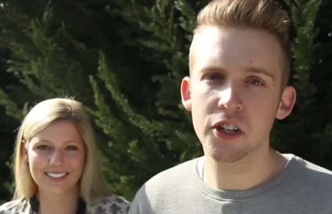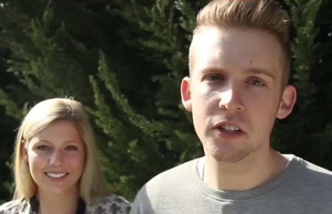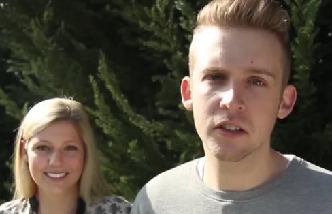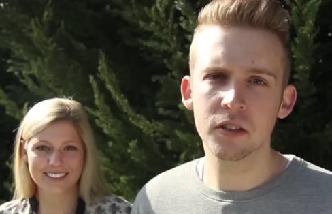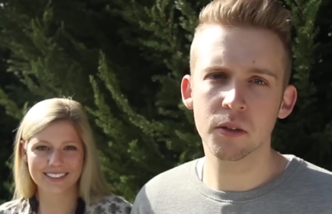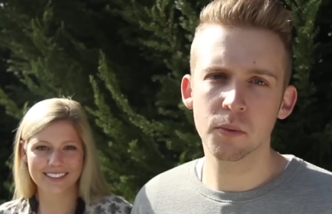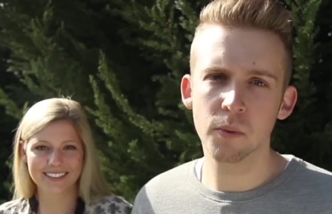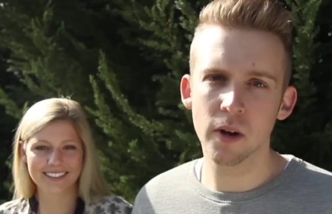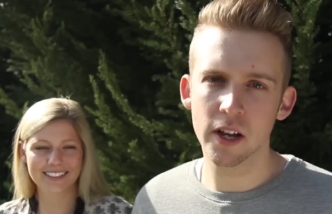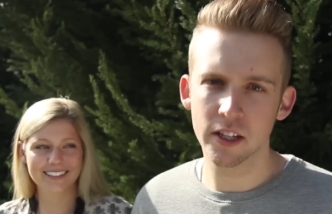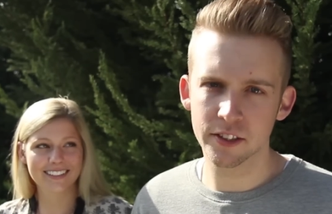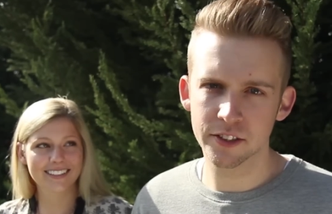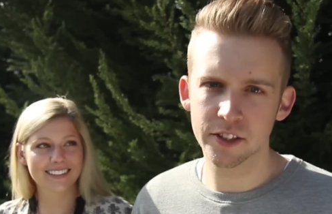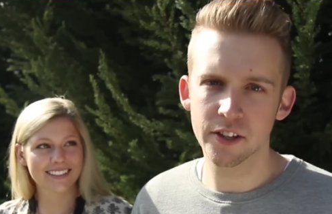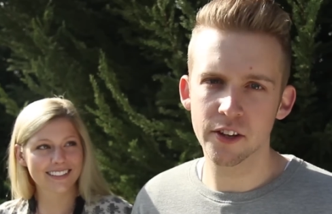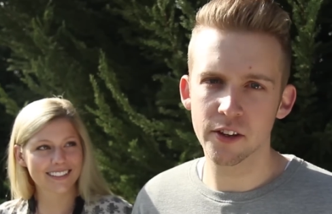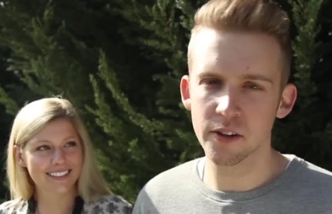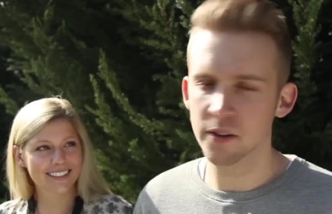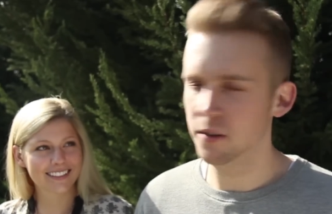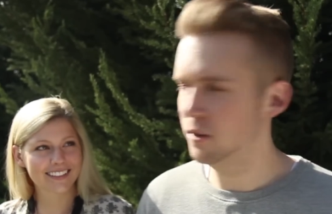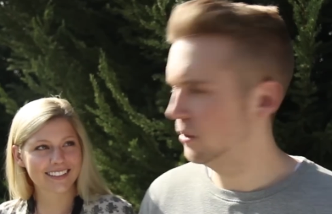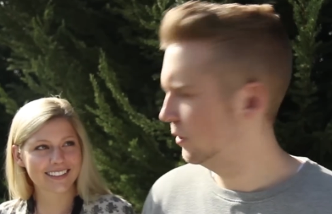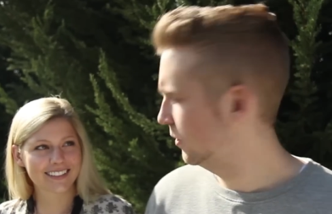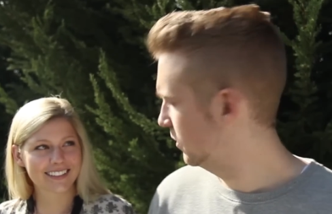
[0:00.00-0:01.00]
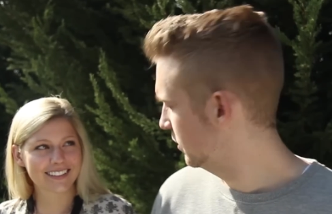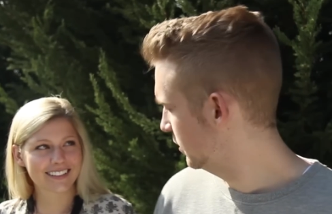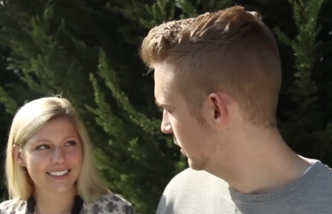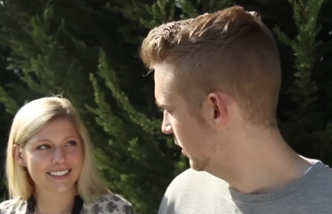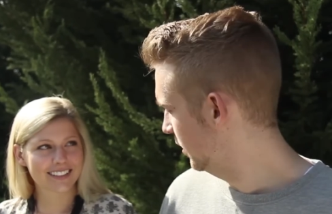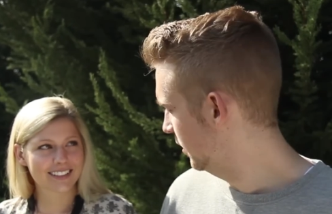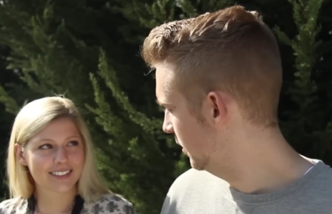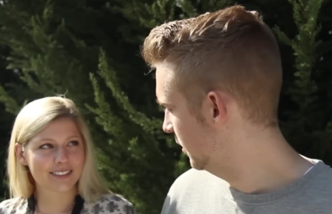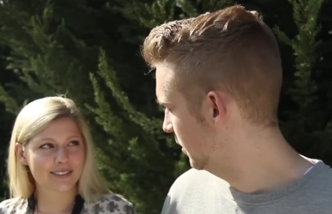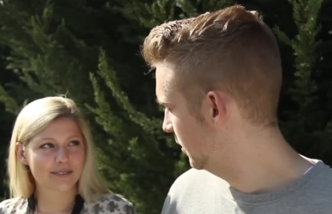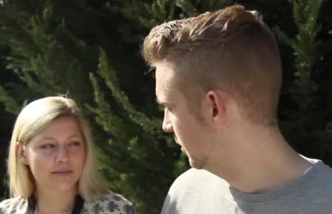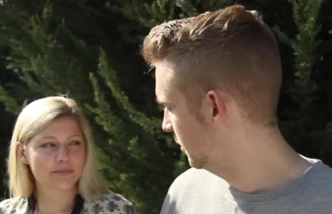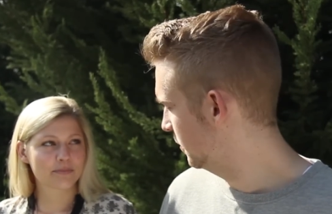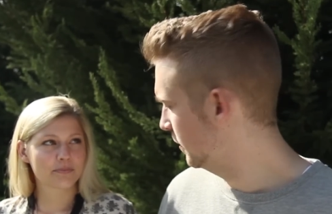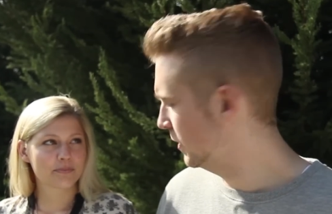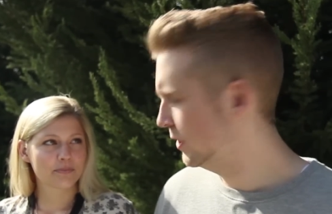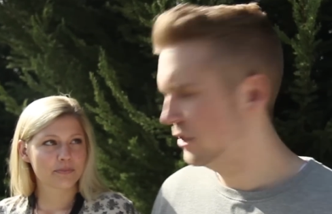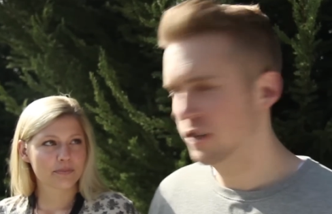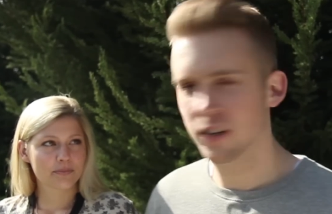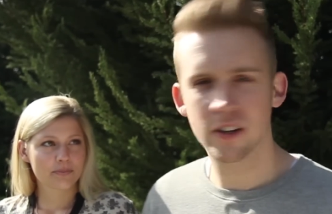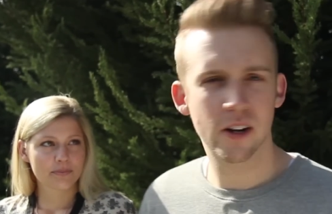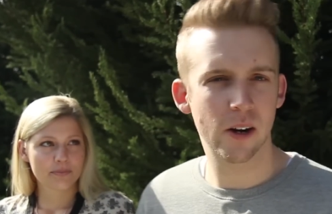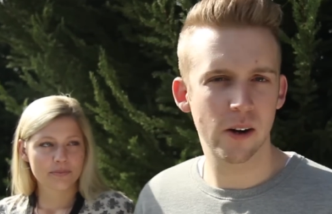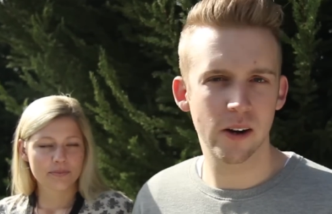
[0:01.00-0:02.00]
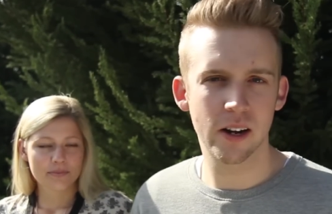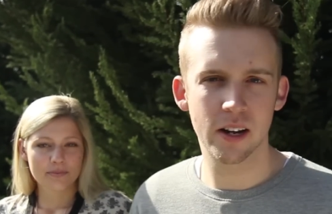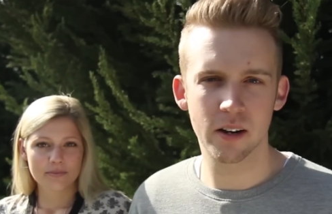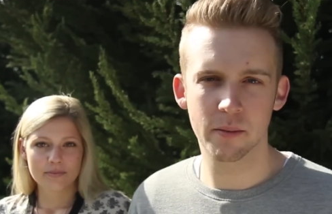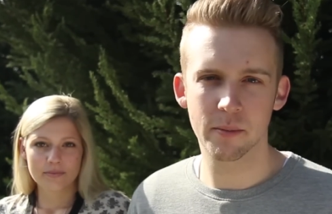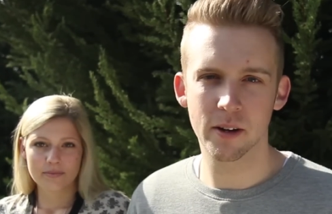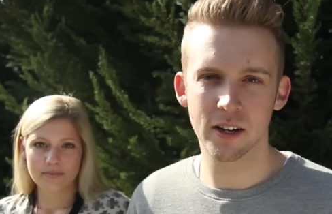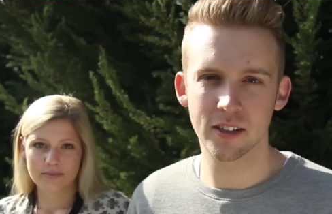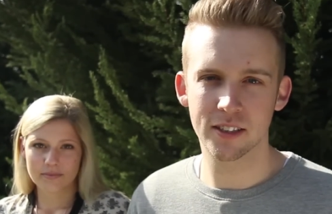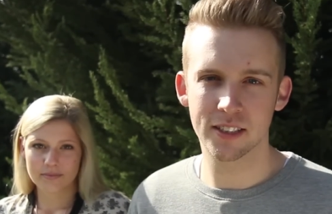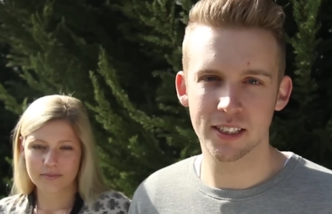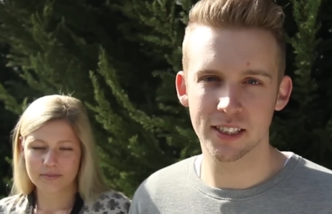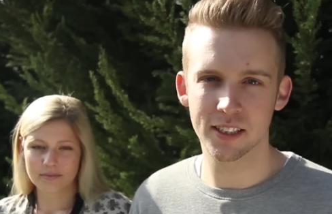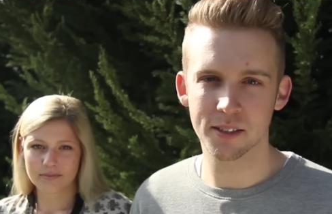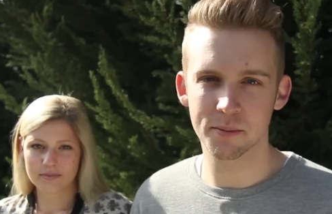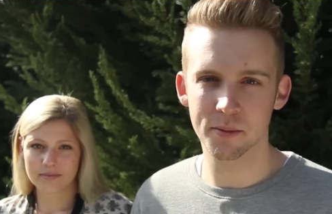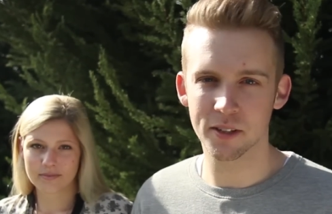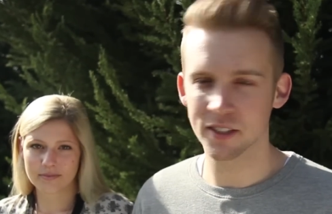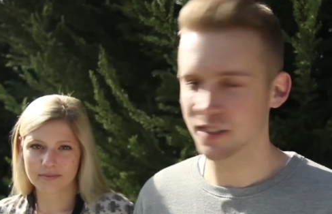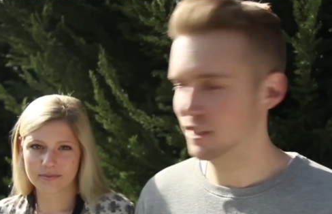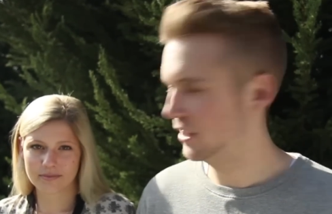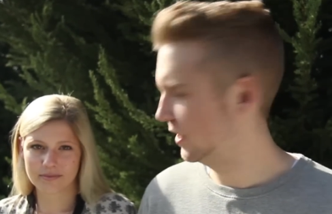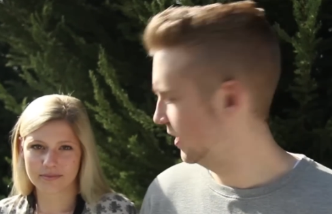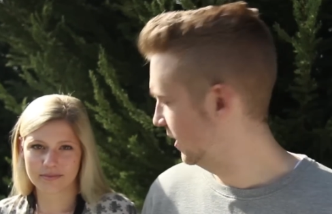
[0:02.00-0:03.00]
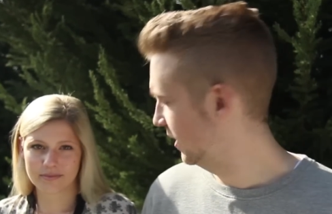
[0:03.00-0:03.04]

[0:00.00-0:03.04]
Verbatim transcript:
Speaker 1: She's a rescue, so we took her in about 6 months